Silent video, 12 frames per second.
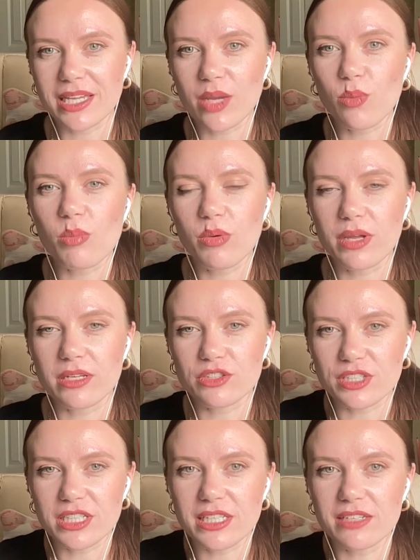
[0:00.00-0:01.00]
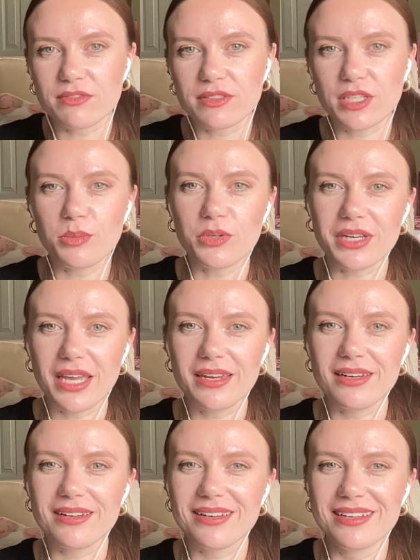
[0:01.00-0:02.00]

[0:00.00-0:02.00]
Like, at what point should he have communicated?